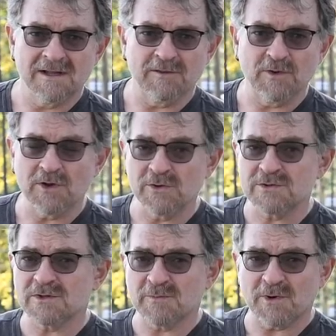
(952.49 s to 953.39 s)
If you're
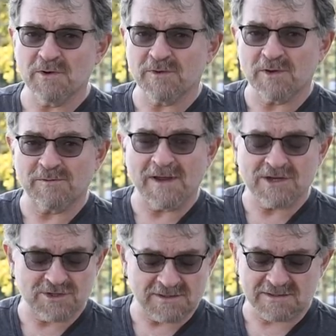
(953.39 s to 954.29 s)
used to the Profoto
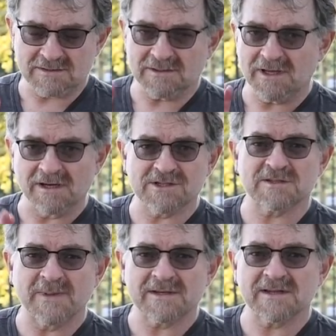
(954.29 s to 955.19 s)
flashes, it'll
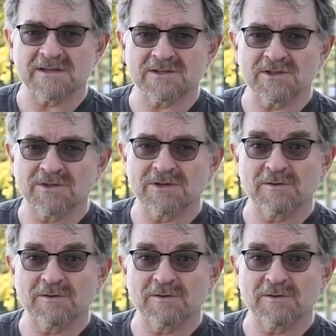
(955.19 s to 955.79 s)
just make sense to you.